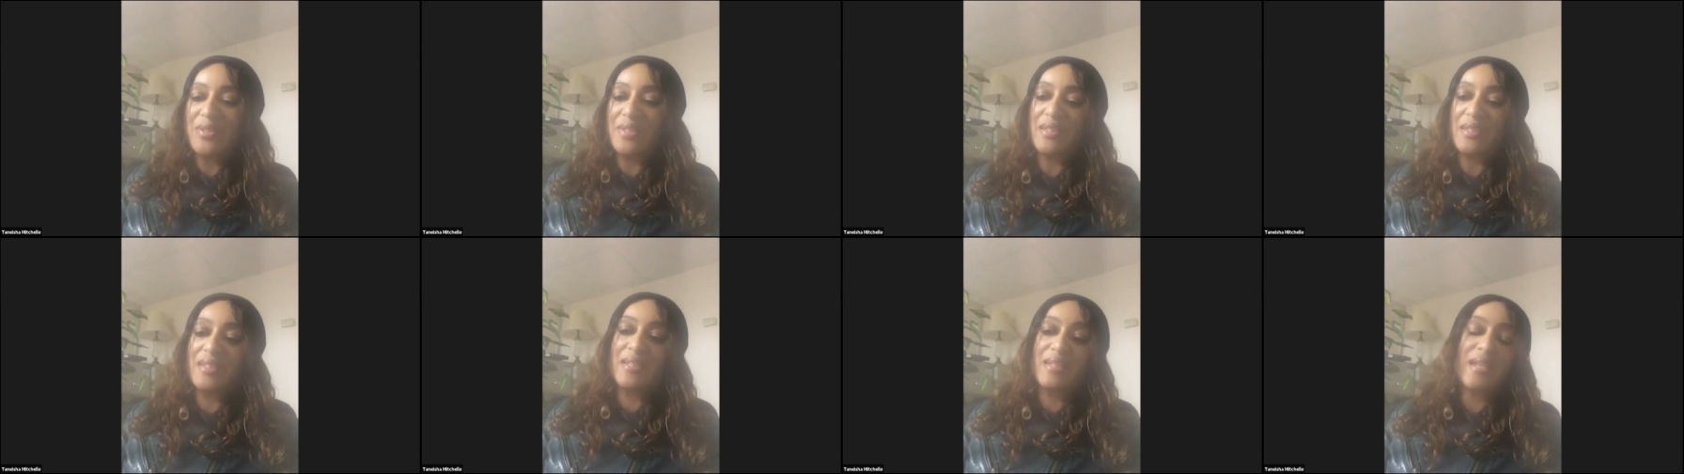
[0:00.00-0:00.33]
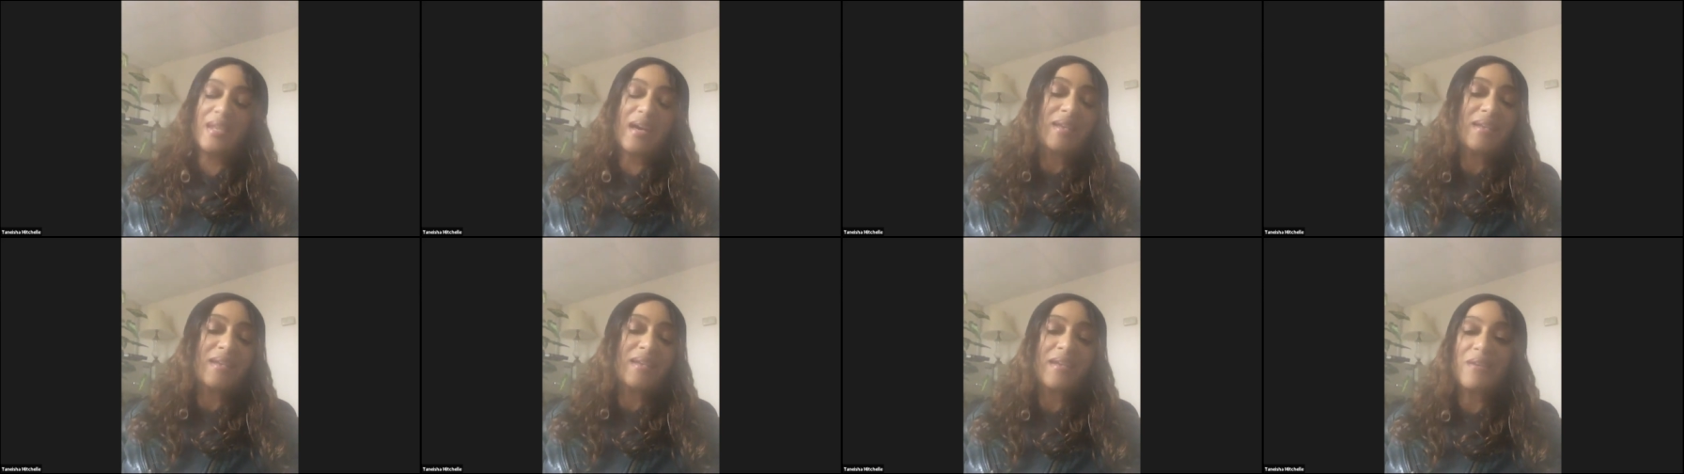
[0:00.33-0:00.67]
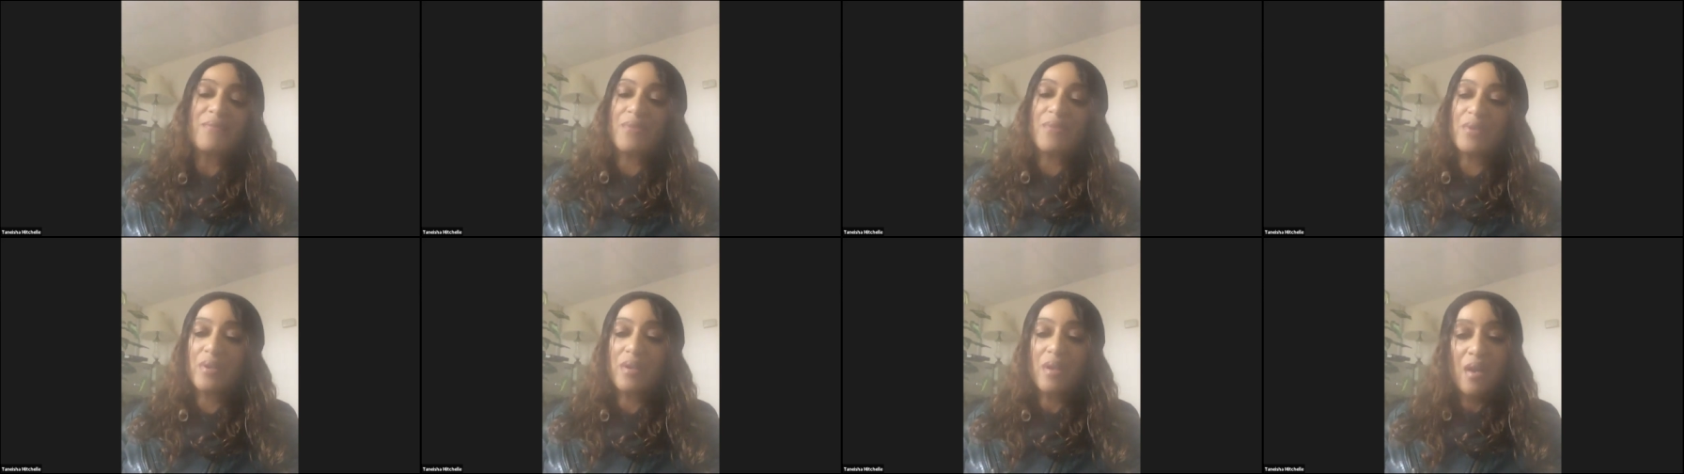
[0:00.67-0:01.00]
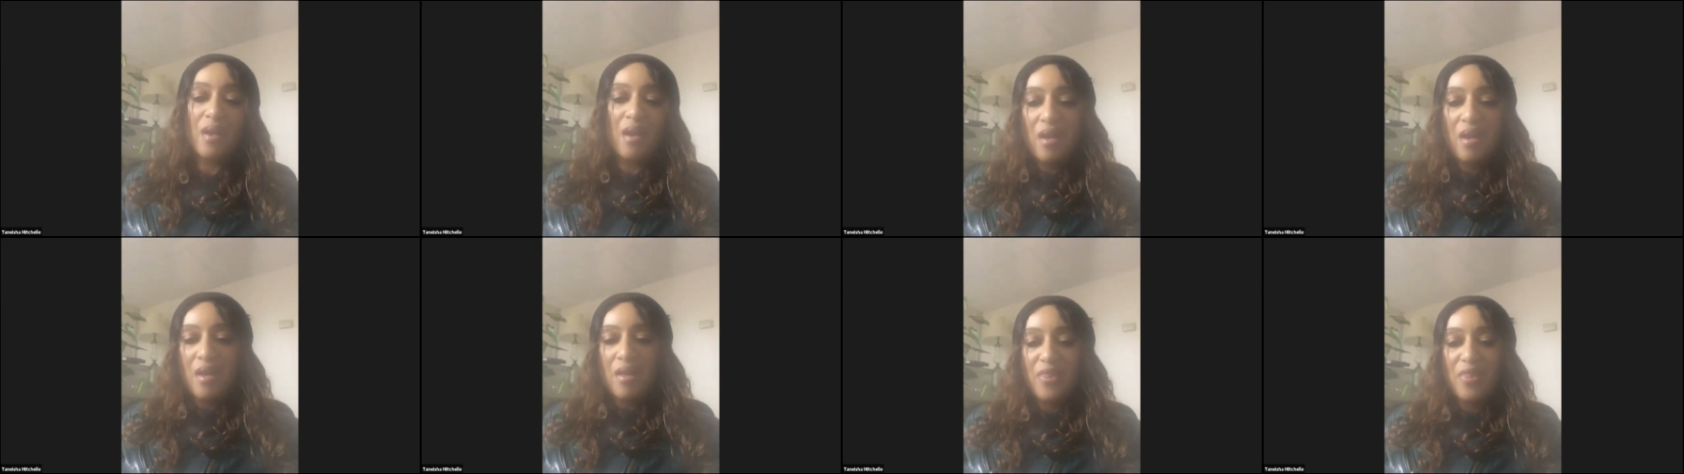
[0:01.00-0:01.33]
and I never
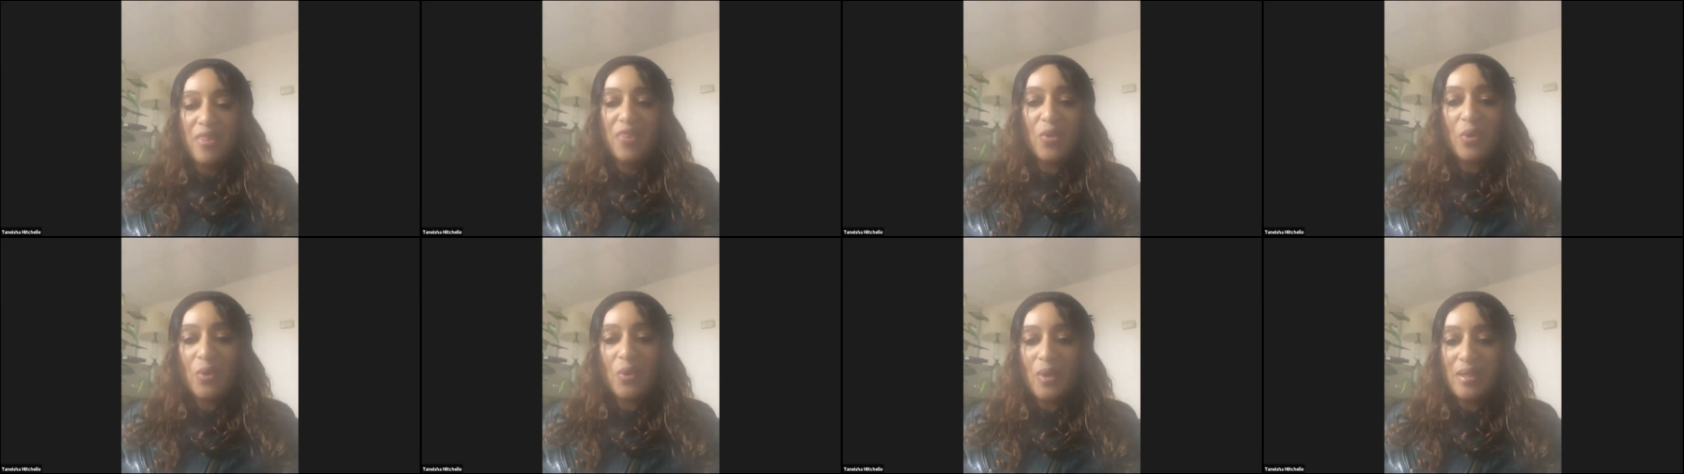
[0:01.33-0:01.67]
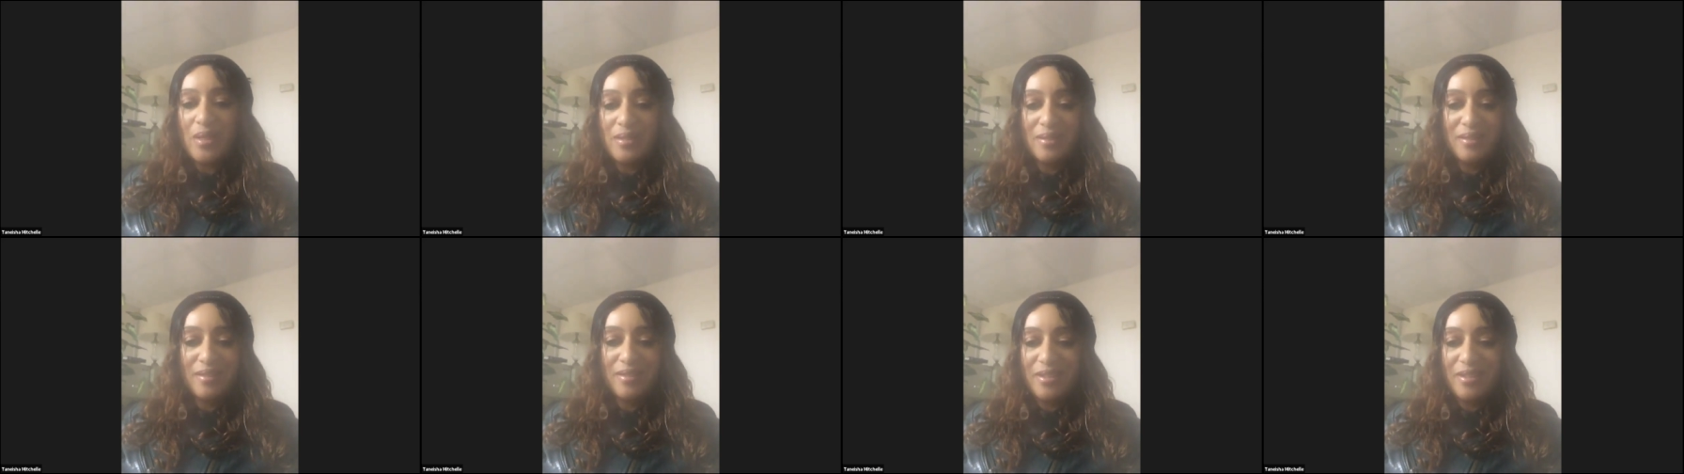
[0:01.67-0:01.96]
thought,